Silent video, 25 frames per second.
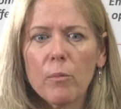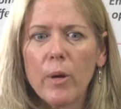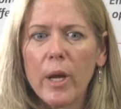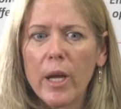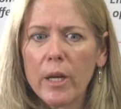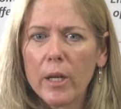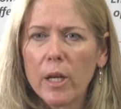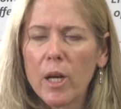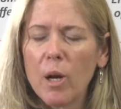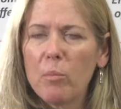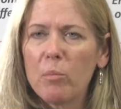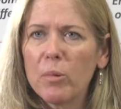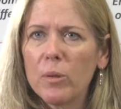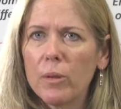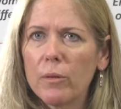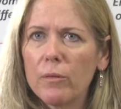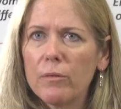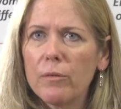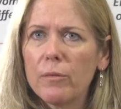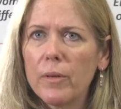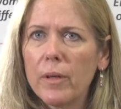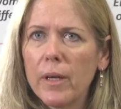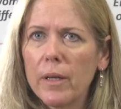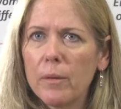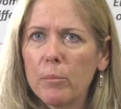had a couple of
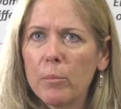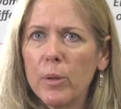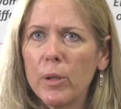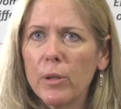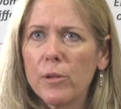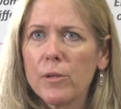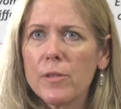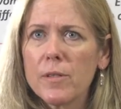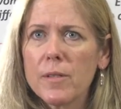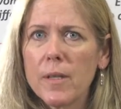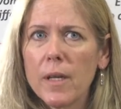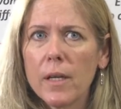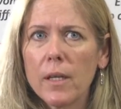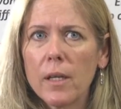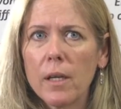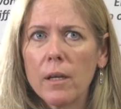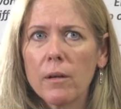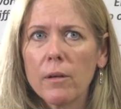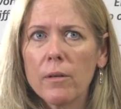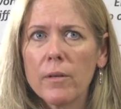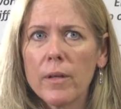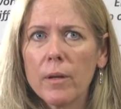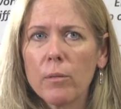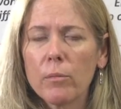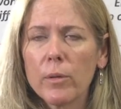bills that
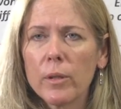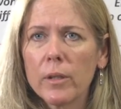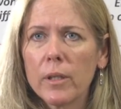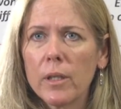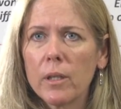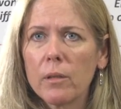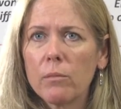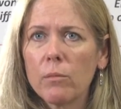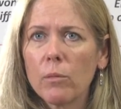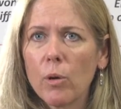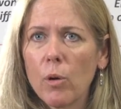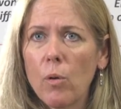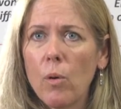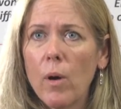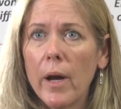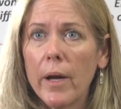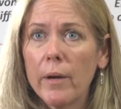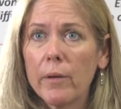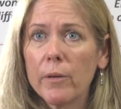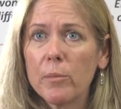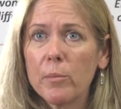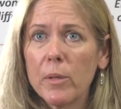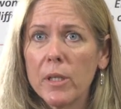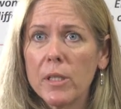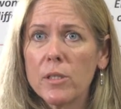year that really
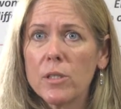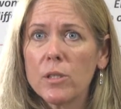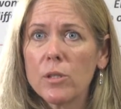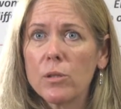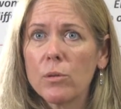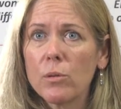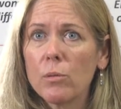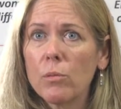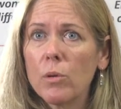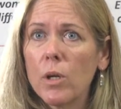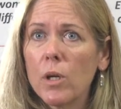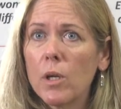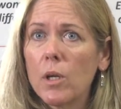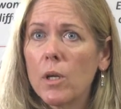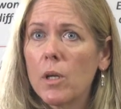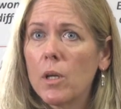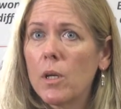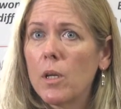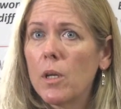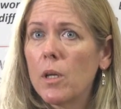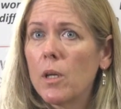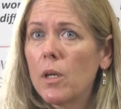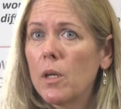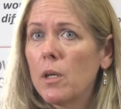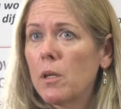required me to
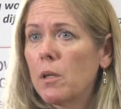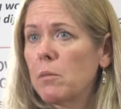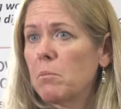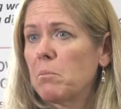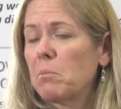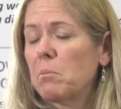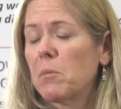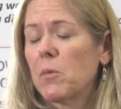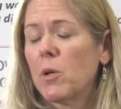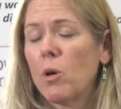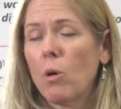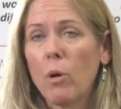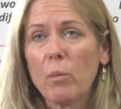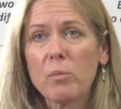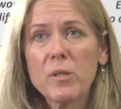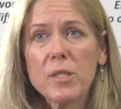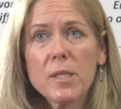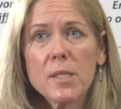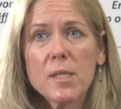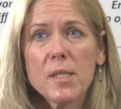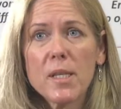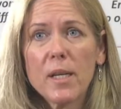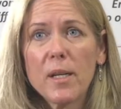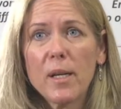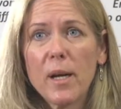go up to the
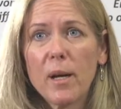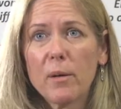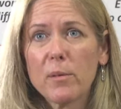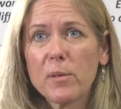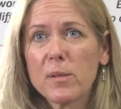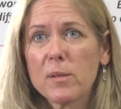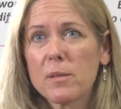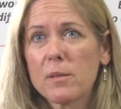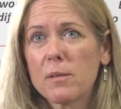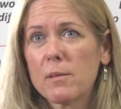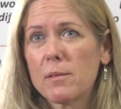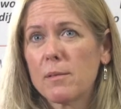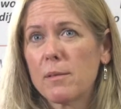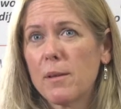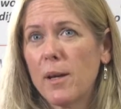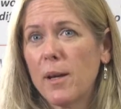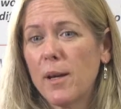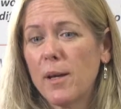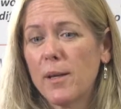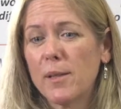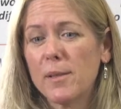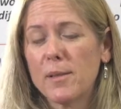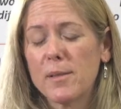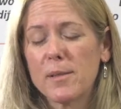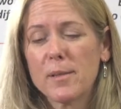State House,
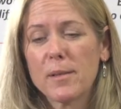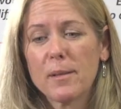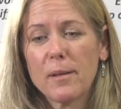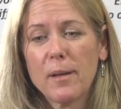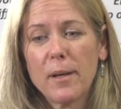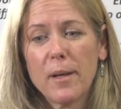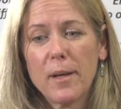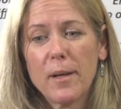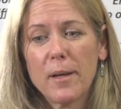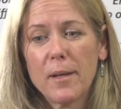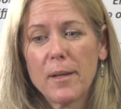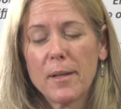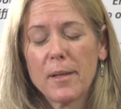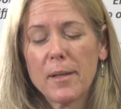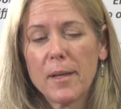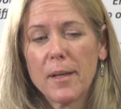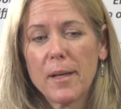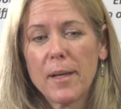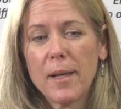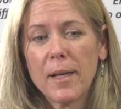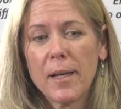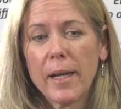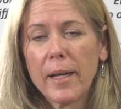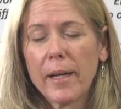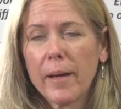and
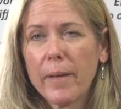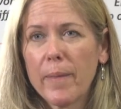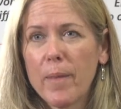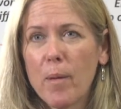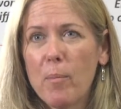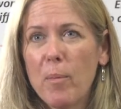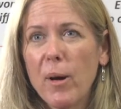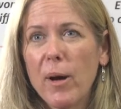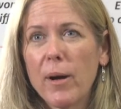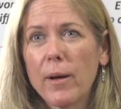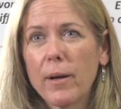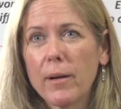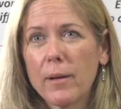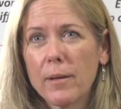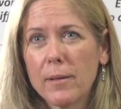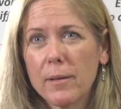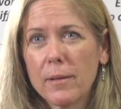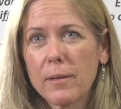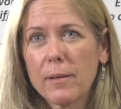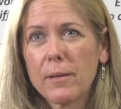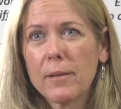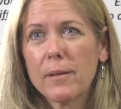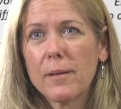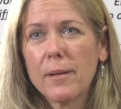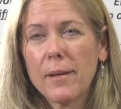I got the bug.
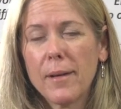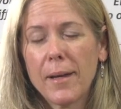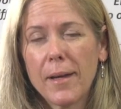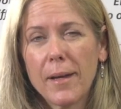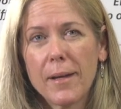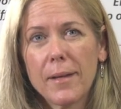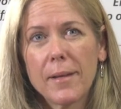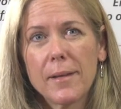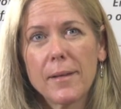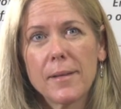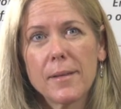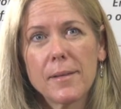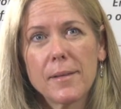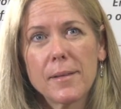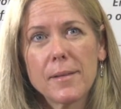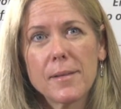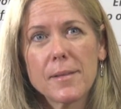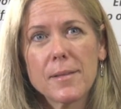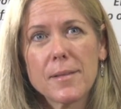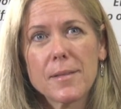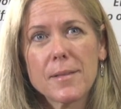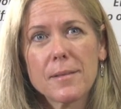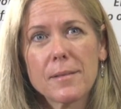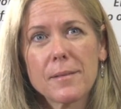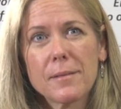
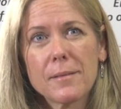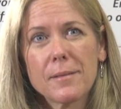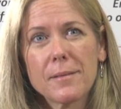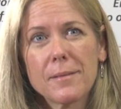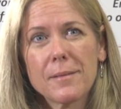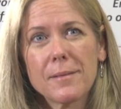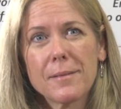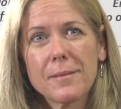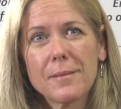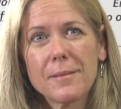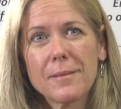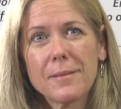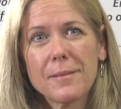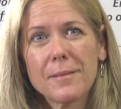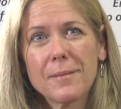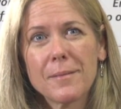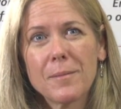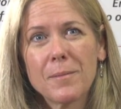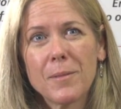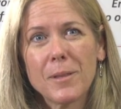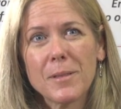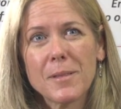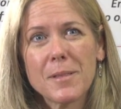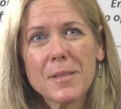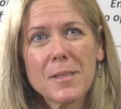And
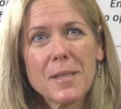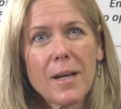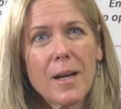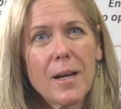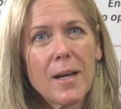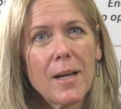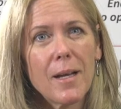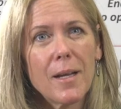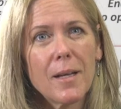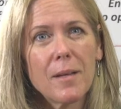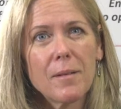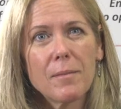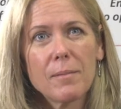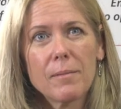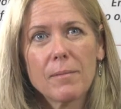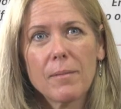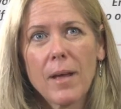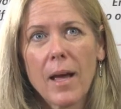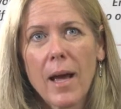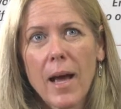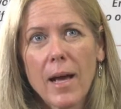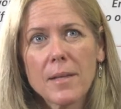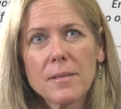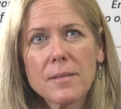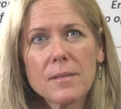once I
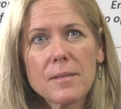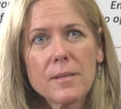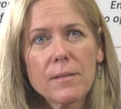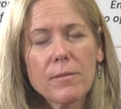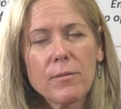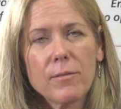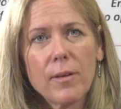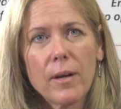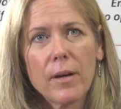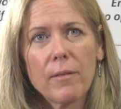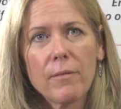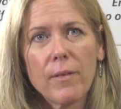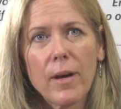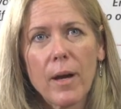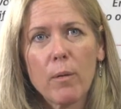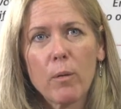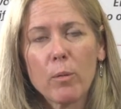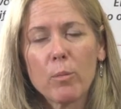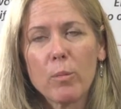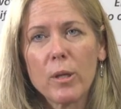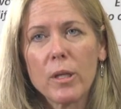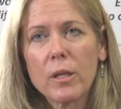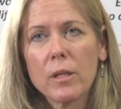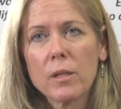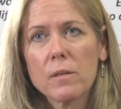asked if I would
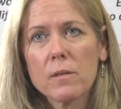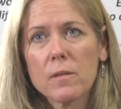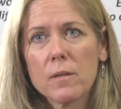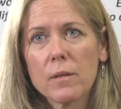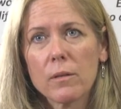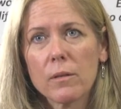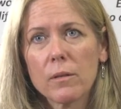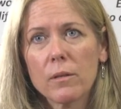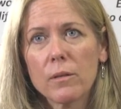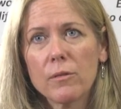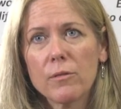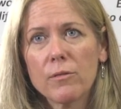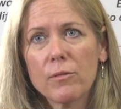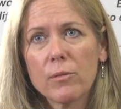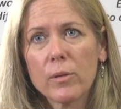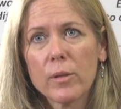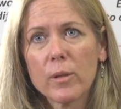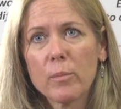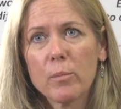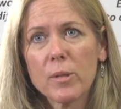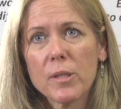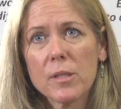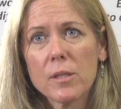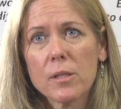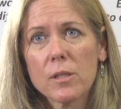be considered for the
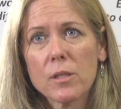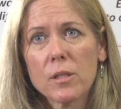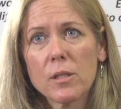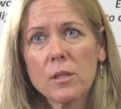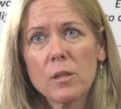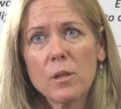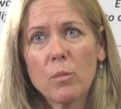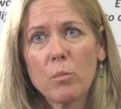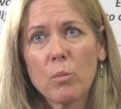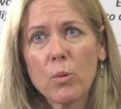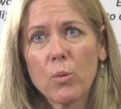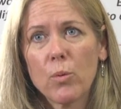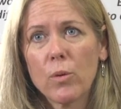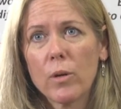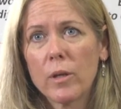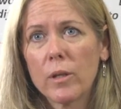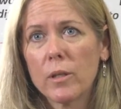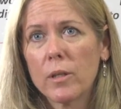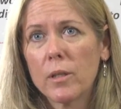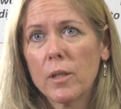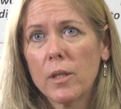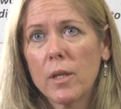position, the board